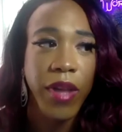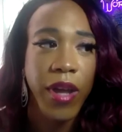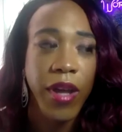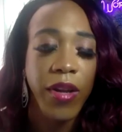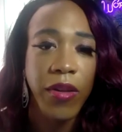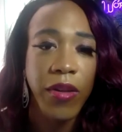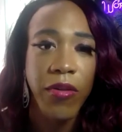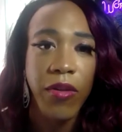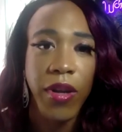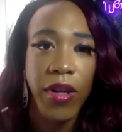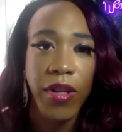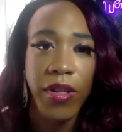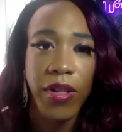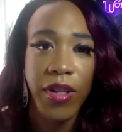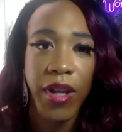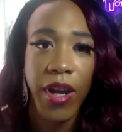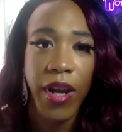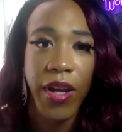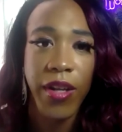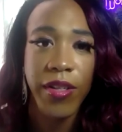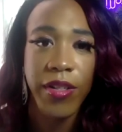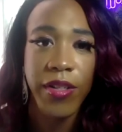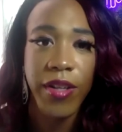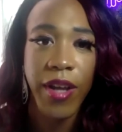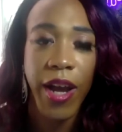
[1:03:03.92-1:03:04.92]
you can
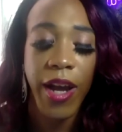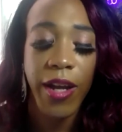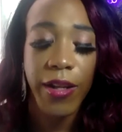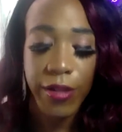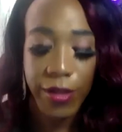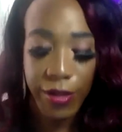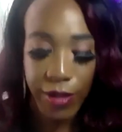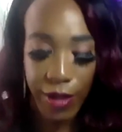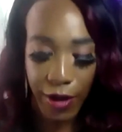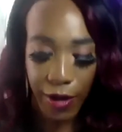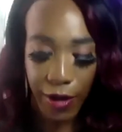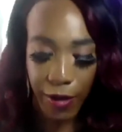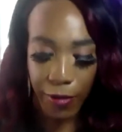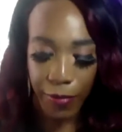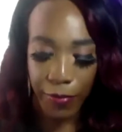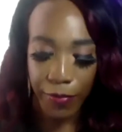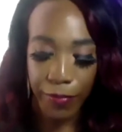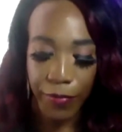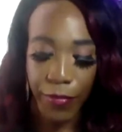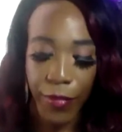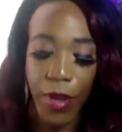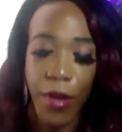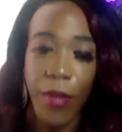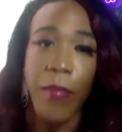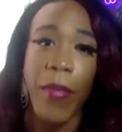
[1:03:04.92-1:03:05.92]
change that. So
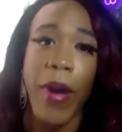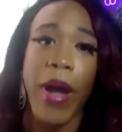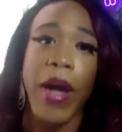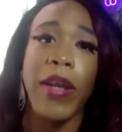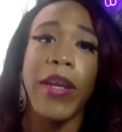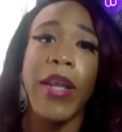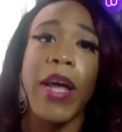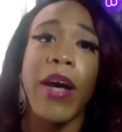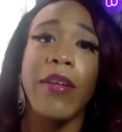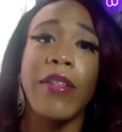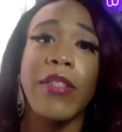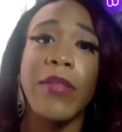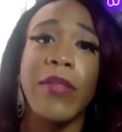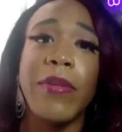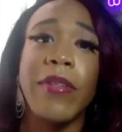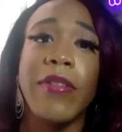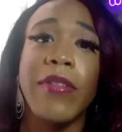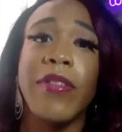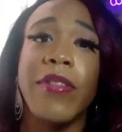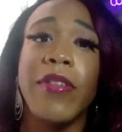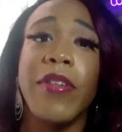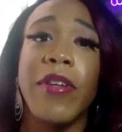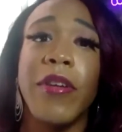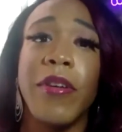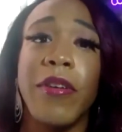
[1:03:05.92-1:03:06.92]
my announcement
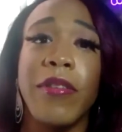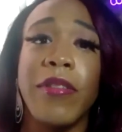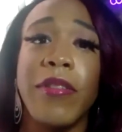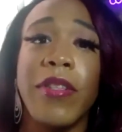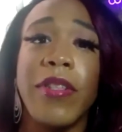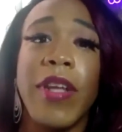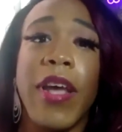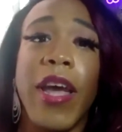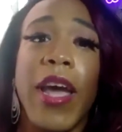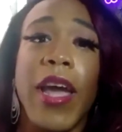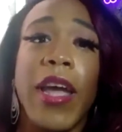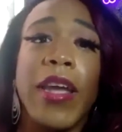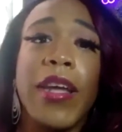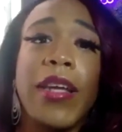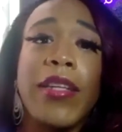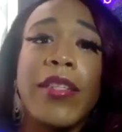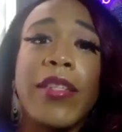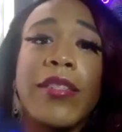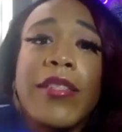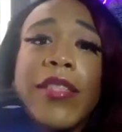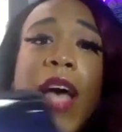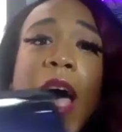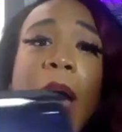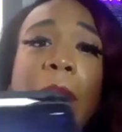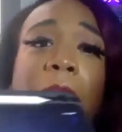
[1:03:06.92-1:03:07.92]
to you today
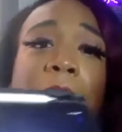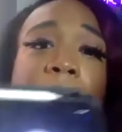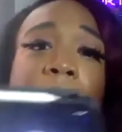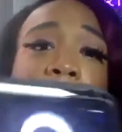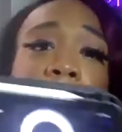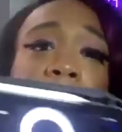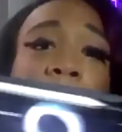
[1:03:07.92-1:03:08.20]
is I'm running for